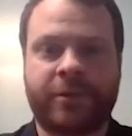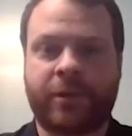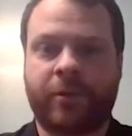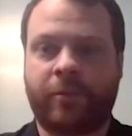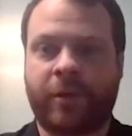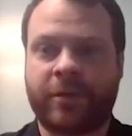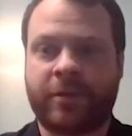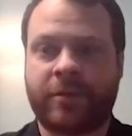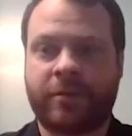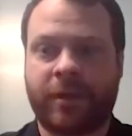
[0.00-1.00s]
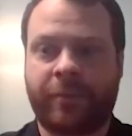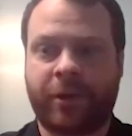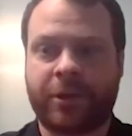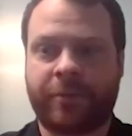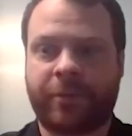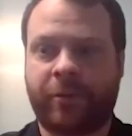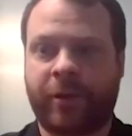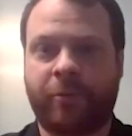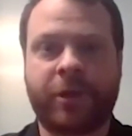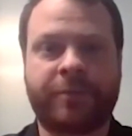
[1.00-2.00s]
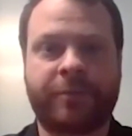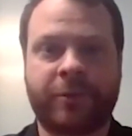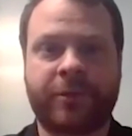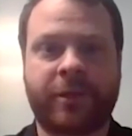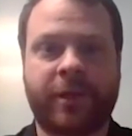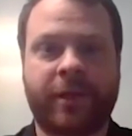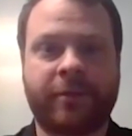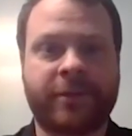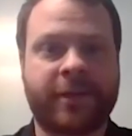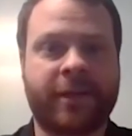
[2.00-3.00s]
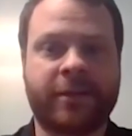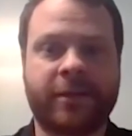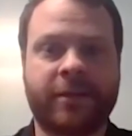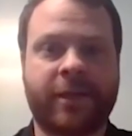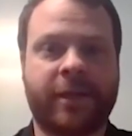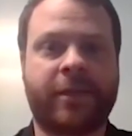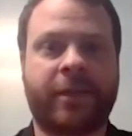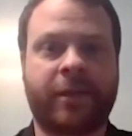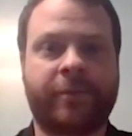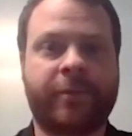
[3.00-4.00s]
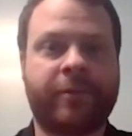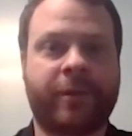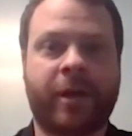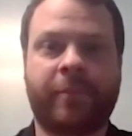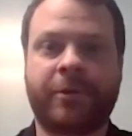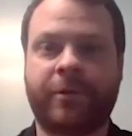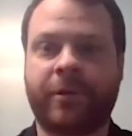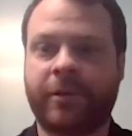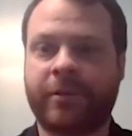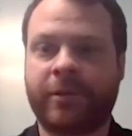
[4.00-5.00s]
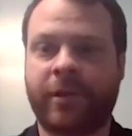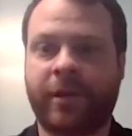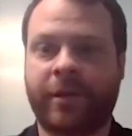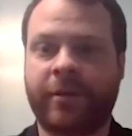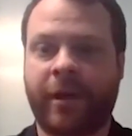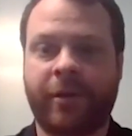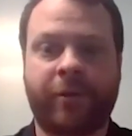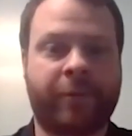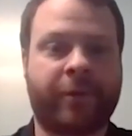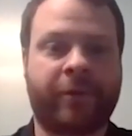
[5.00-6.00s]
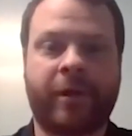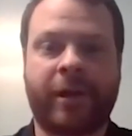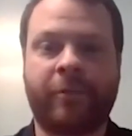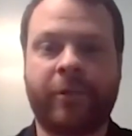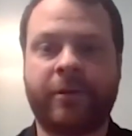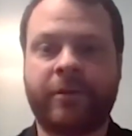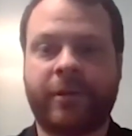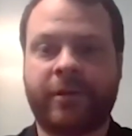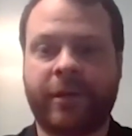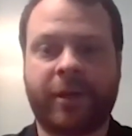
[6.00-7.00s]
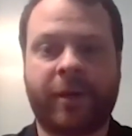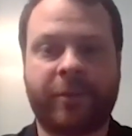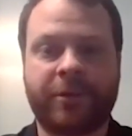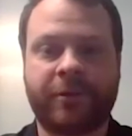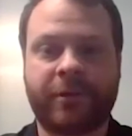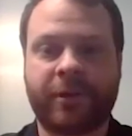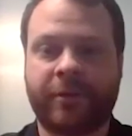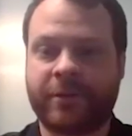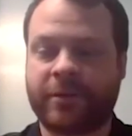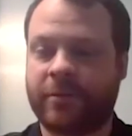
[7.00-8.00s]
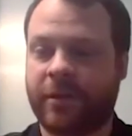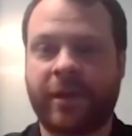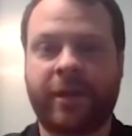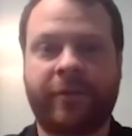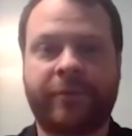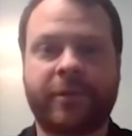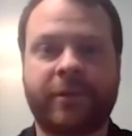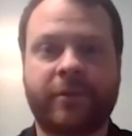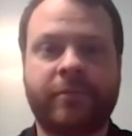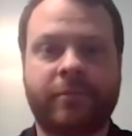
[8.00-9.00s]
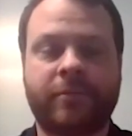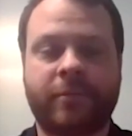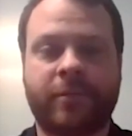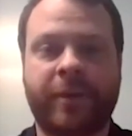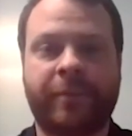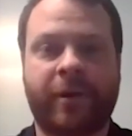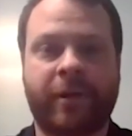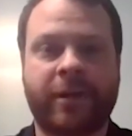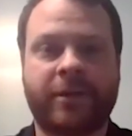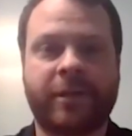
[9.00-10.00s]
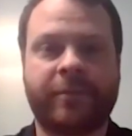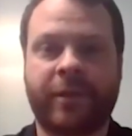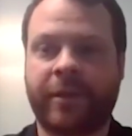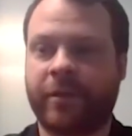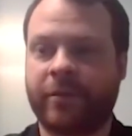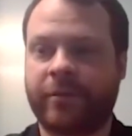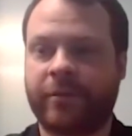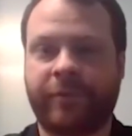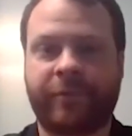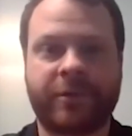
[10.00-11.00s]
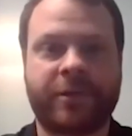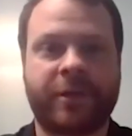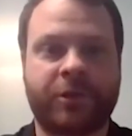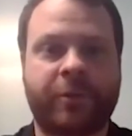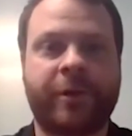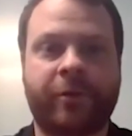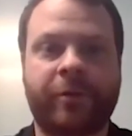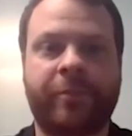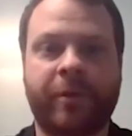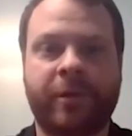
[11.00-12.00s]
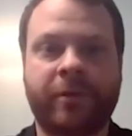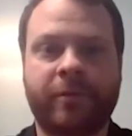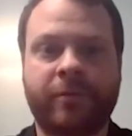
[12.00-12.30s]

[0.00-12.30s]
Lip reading: So once the apprenticeship program was posted, I decided to take the leap and the opportunity, not knowing whether or not I would get the opportunity. I was lucky enough to be part of that team in the first initial one in North Berwick.